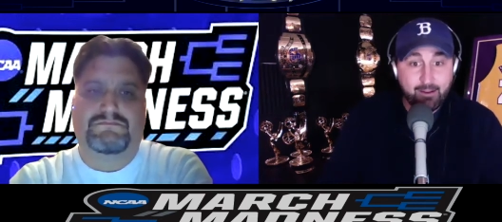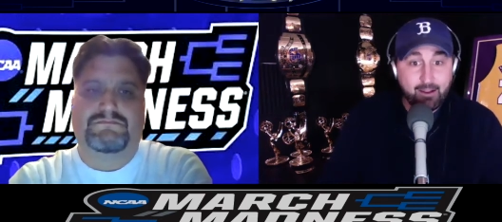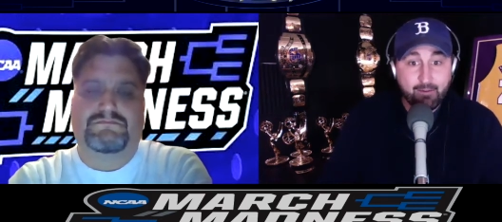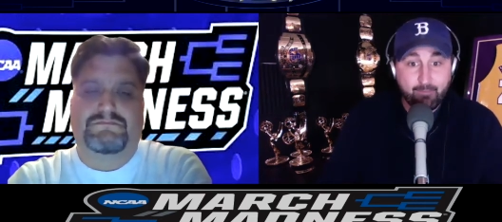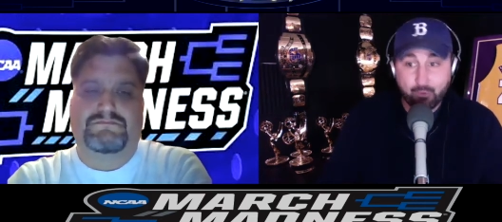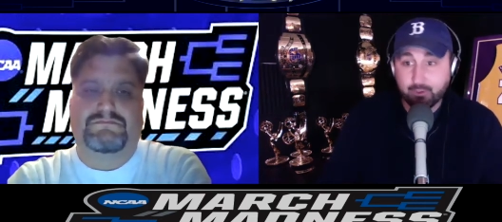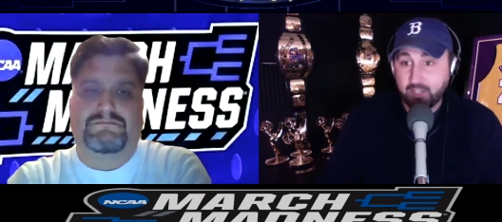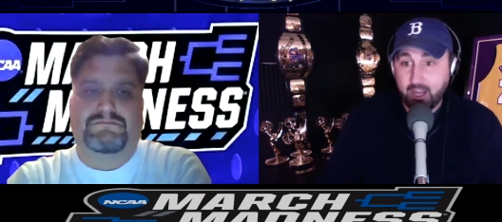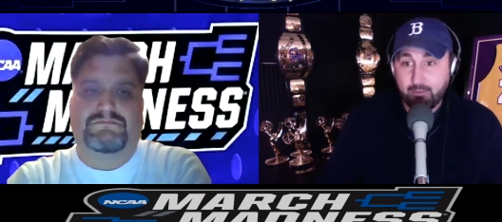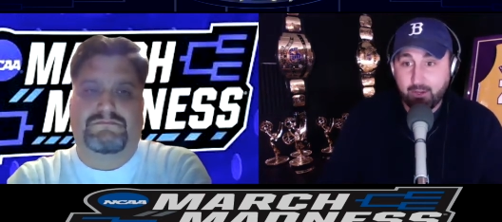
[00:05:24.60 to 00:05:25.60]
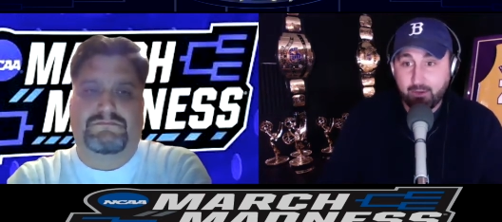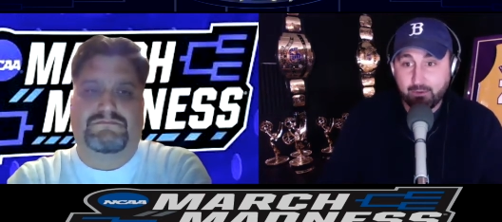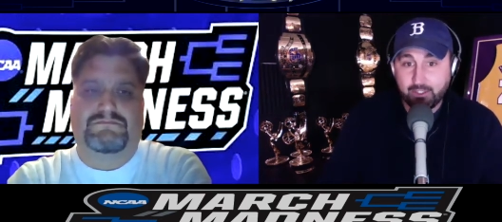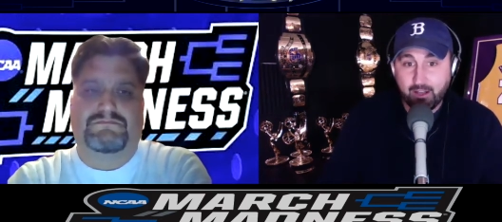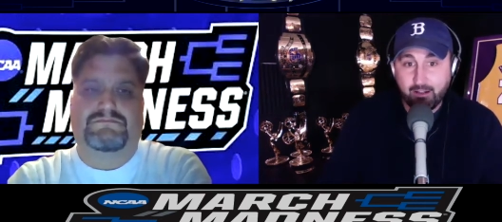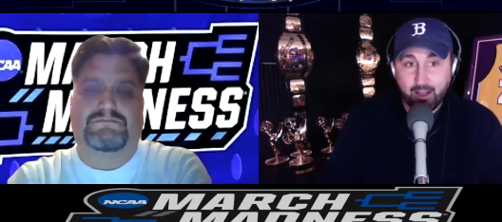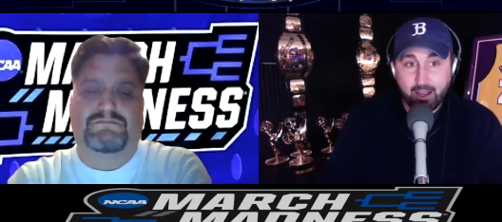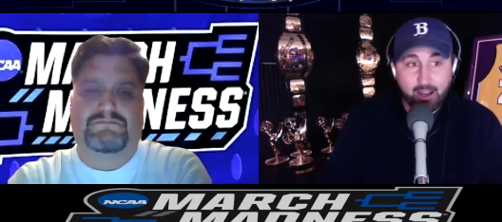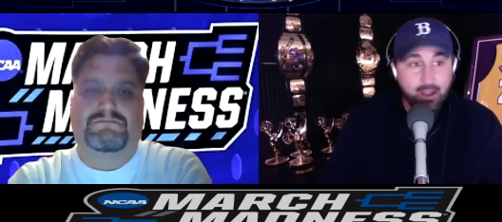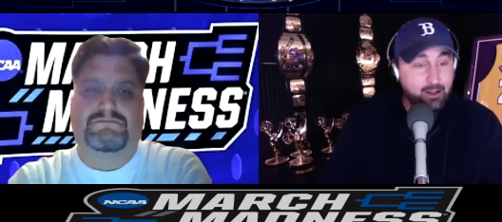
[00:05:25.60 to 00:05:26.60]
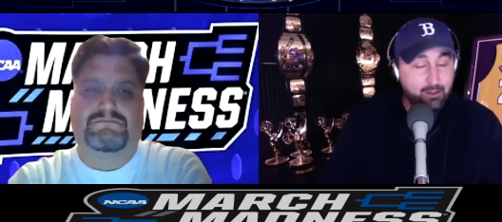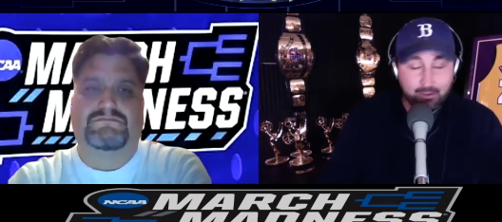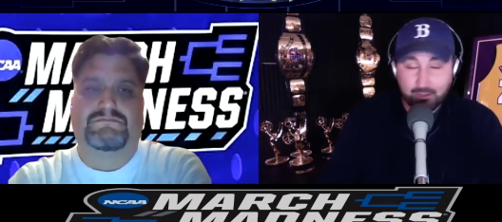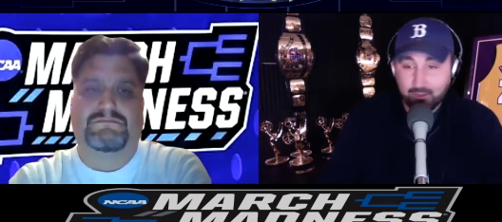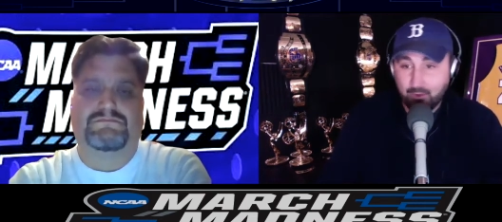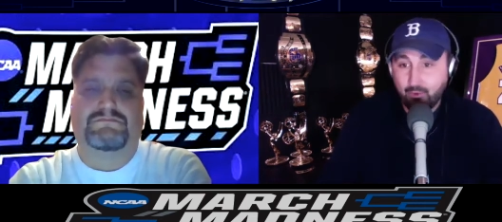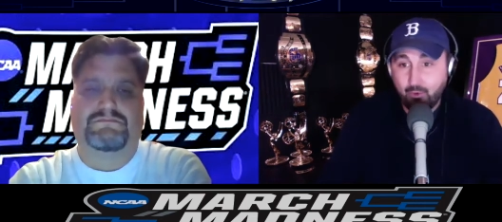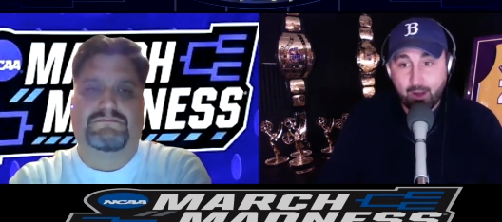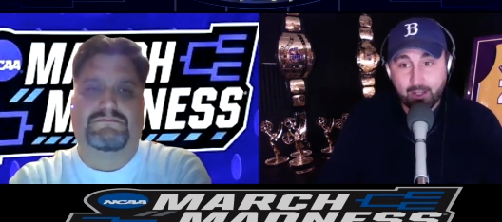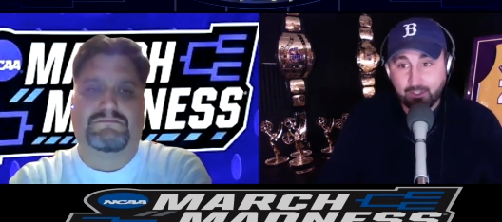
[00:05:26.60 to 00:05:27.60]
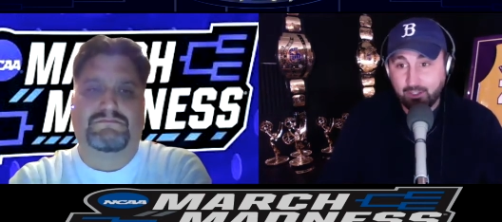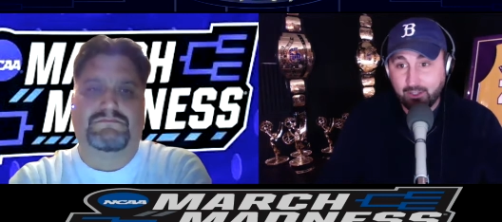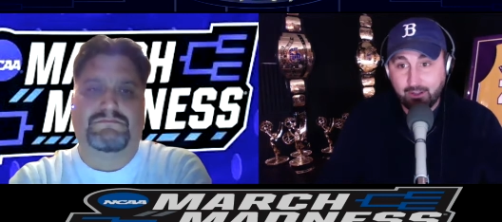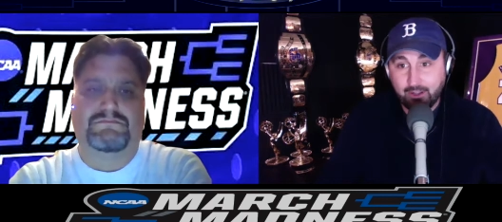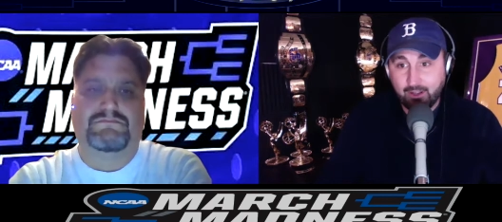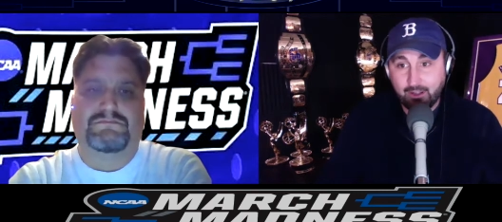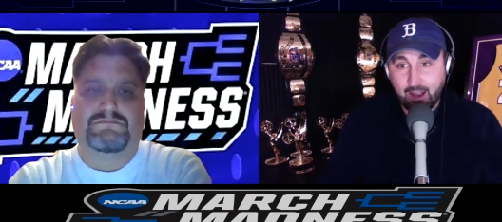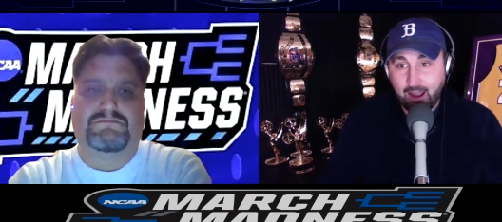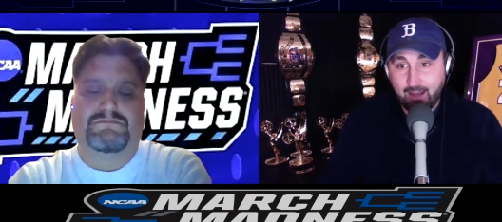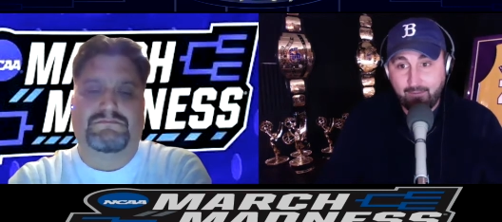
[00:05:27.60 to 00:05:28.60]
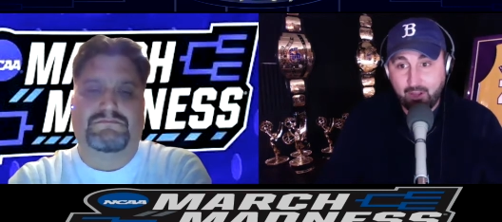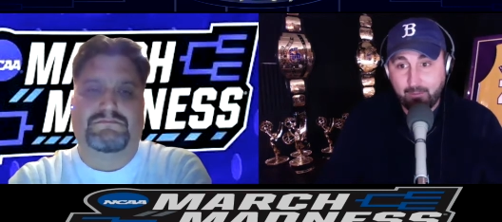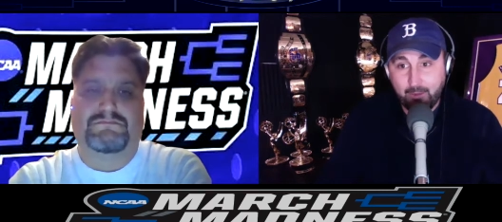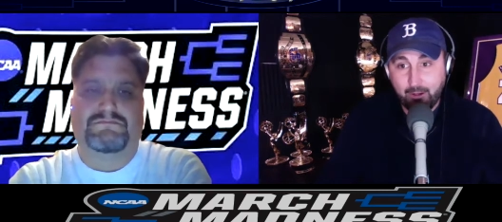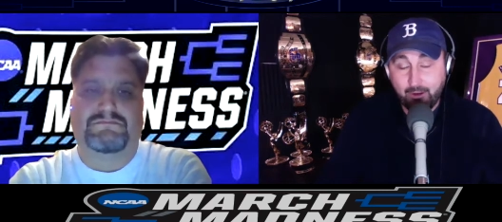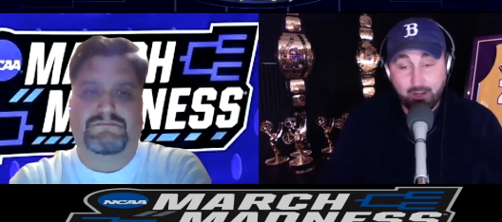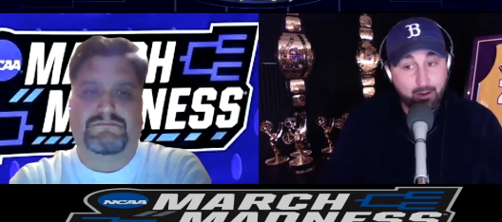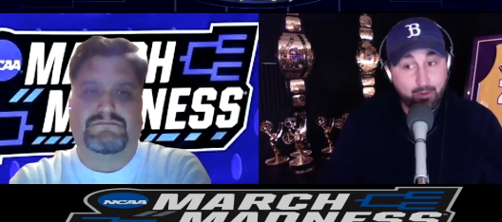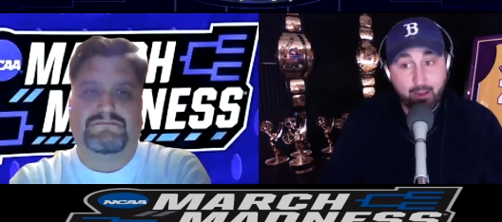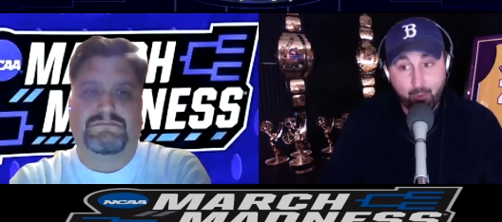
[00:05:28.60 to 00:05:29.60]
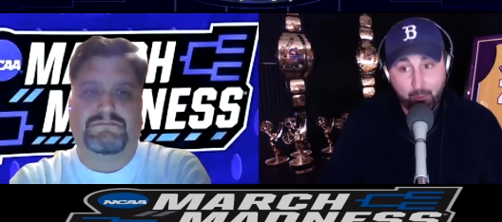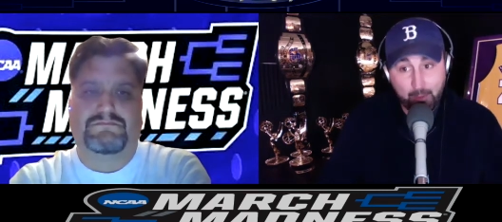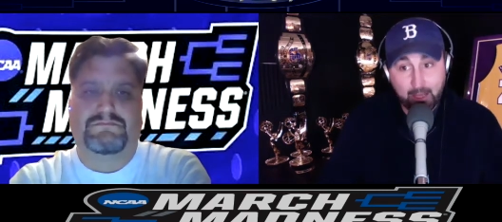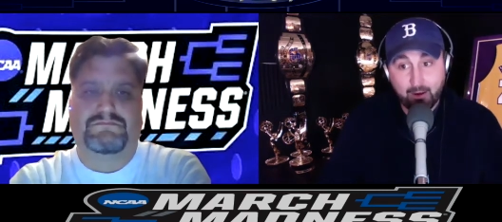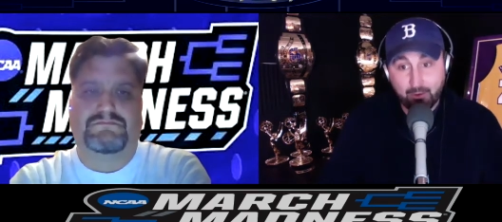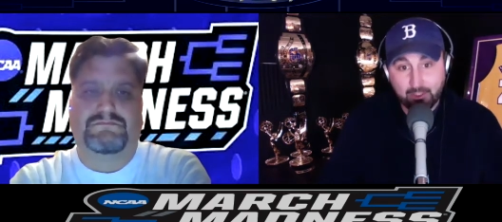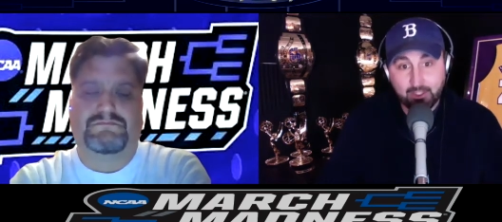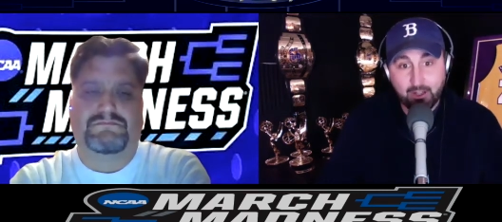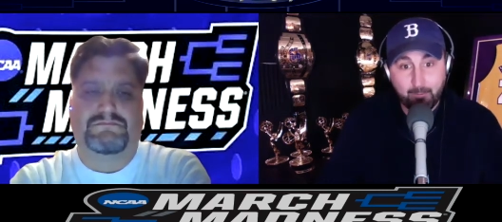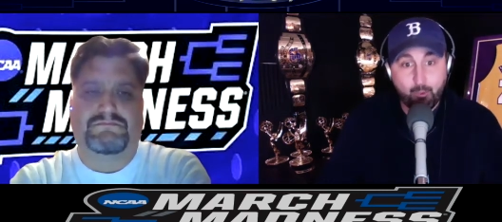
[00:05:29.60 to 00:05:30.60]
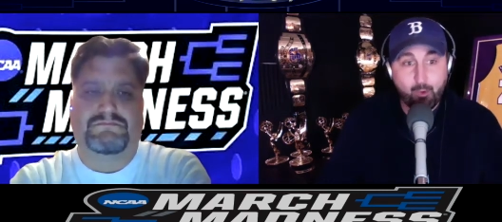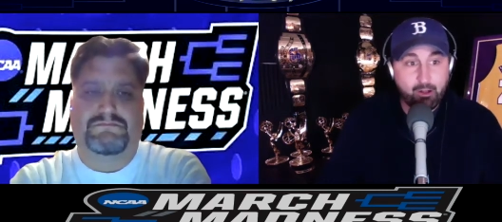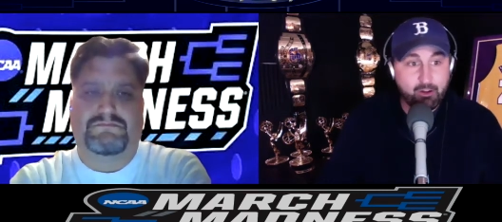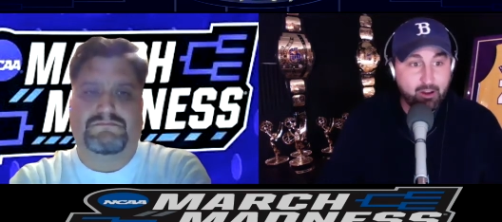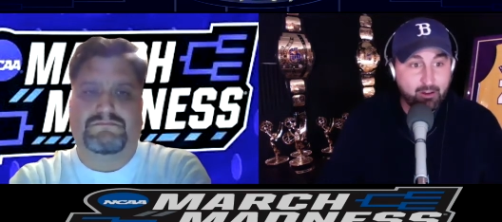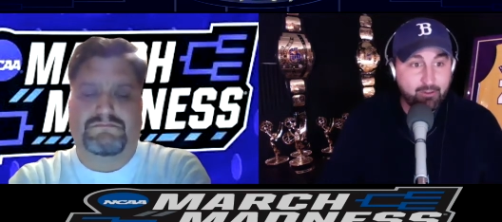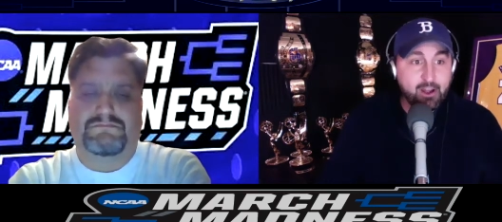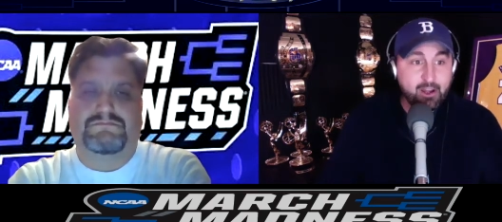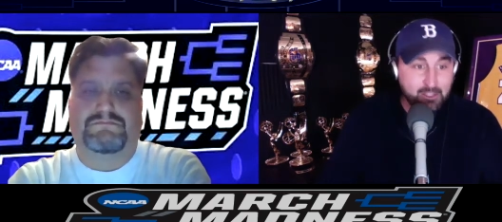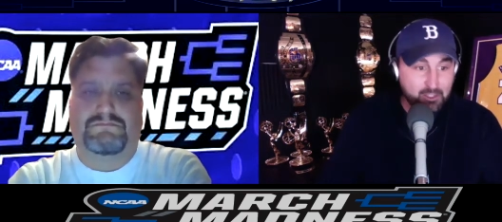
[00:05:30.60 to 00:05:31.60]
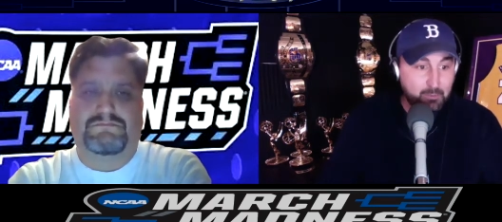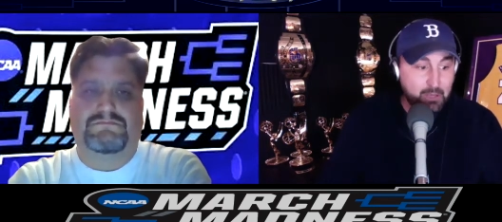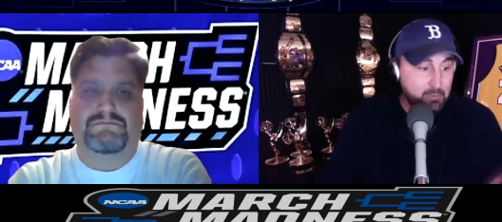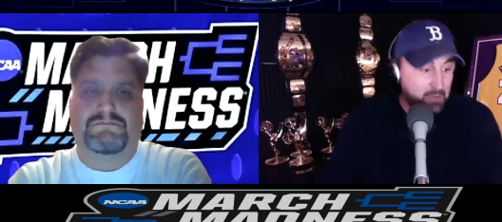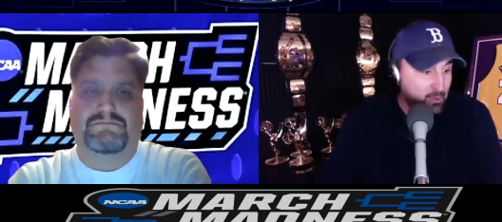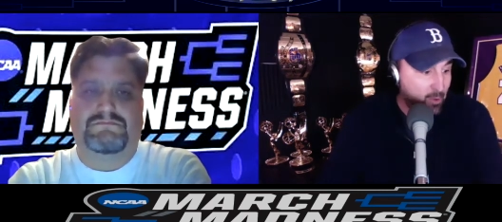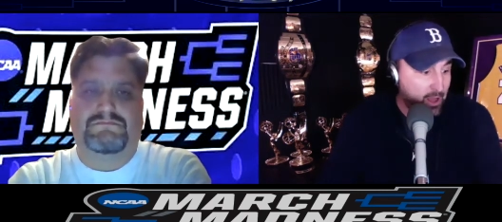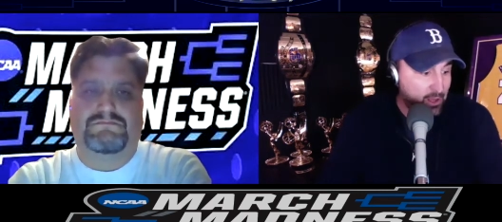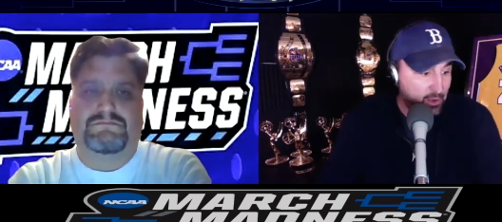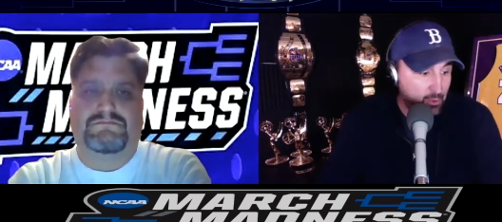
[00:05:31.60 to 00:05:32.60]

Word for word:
Speaker 1: first game in UCLA, there's no question that they have the ability, and they will be coached up well enough to beat BYU.